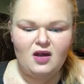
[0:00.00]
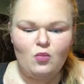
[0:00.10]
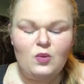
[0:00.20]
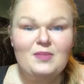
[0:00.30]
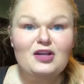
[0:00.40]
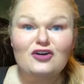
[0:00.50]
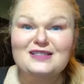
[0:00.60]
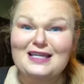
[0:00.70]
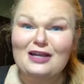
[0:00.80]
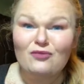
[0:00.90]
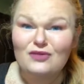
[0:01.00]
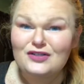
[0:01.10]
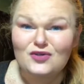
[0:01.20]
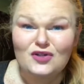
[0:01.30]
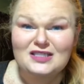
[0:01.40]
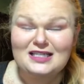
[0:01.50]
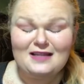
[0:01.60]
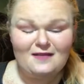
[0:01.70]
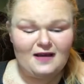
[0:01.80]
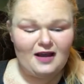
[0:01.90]
women are seeing results in
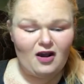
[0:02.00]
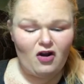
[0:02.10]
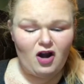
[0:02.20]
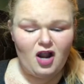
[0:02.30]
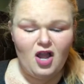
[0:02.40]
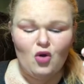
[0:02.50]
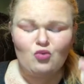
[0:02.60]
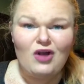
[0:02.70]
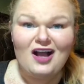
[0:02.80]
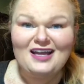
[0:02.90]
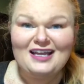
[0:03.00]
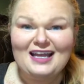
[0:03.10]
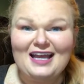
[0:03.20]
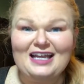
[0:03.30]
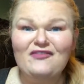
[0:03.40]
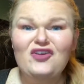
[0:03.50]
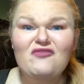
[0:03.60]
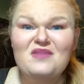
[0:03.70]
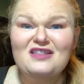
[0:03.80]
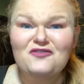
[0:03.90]
it. They are rocking it. And if
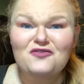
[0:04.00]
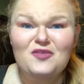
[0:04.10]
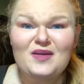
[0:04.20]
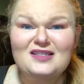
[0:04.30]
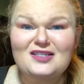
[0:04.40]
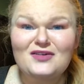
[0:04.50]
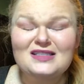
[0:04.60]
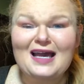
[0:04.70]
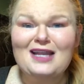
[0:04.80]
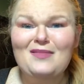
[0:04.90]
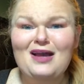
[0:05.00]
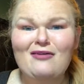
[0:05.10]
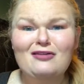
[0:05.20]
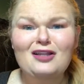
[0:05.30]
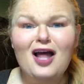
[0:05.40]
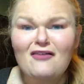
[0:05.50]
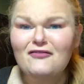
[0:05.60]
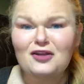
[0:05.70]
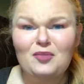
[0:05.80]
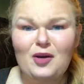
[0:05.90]
you've been through the PCOS Academy, I would love
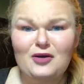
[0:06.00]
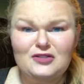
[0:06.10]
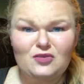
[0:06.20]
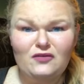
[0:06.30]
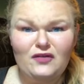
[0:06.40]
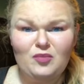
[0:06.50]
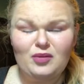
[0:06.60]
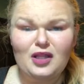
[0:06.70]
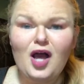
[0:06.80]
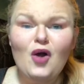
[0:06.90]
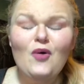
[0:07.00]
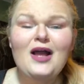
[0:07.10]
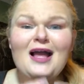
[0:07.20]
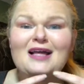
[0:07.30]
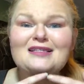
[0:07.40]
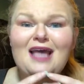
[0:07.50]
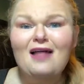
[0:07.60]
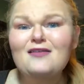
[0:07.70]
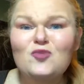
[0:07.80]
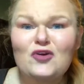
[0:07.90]
for you to post a review below.
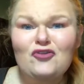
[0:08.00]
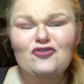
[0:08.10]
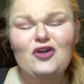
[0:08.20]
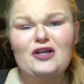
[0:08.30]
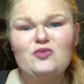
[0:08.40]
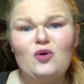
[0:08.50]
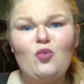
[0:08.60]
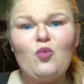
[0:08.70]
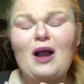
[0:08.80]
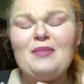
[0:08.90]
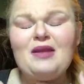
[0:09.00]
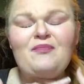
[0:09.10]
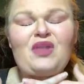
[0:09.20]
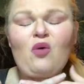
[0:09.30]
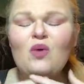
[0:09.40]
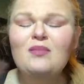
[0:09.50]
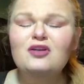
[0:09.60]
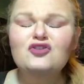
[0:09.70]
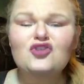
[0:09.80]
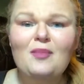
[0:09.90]
Tell us what your thoughts were. I mean,
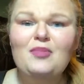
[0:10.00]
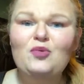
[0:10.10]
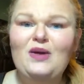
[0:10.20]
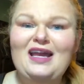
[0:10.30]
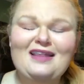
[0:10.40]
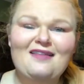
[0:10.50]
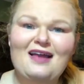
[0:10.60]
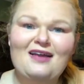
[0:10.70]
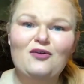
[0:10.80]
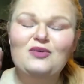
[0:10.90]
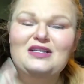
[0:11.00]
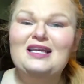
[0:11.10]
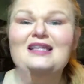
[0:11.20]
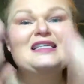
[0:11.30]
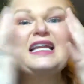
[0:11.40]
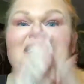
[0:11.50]
women are dropping weight like ridiculous. And